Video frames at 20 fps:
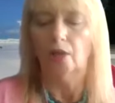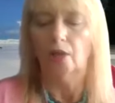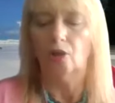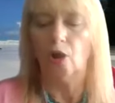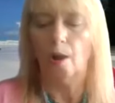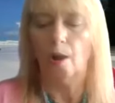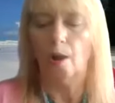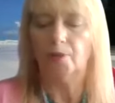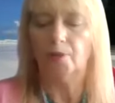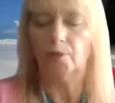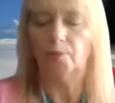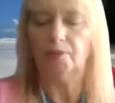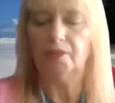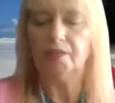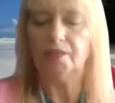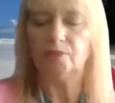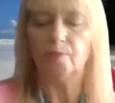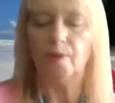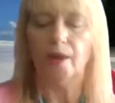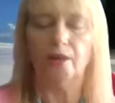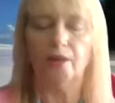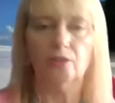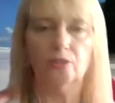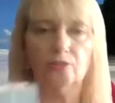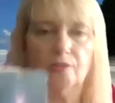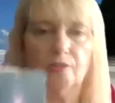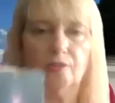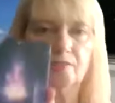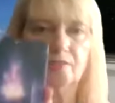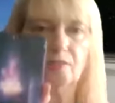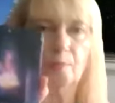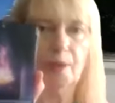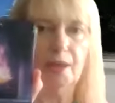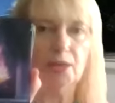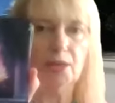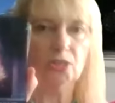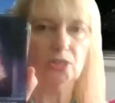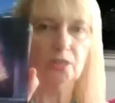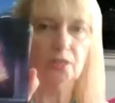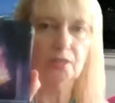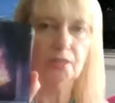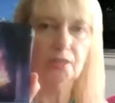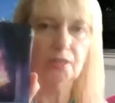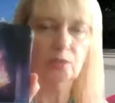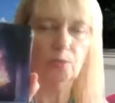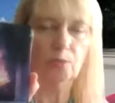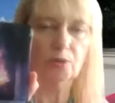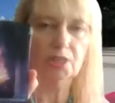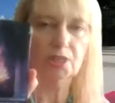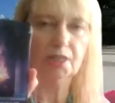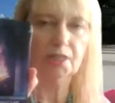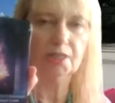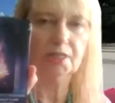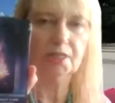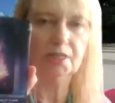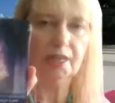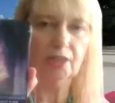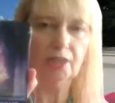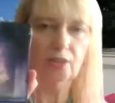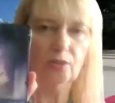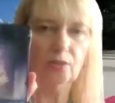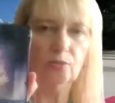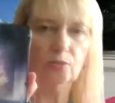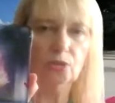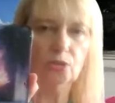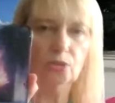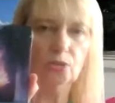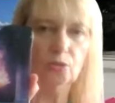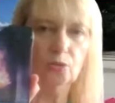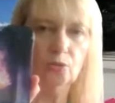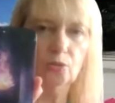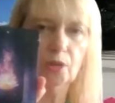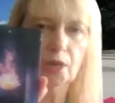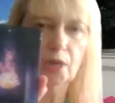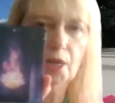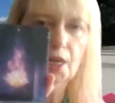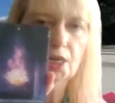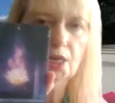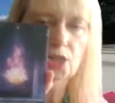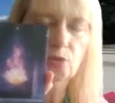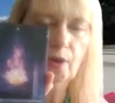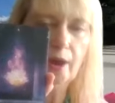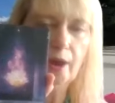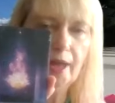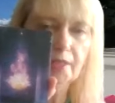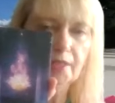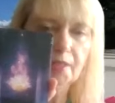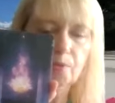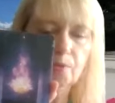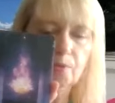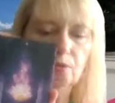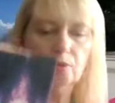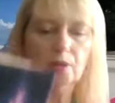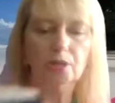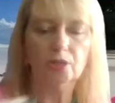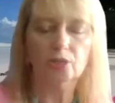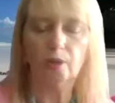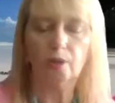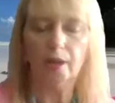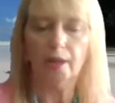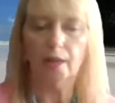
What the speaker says: Karmic release, radical transformation. So we're to continue to transmute and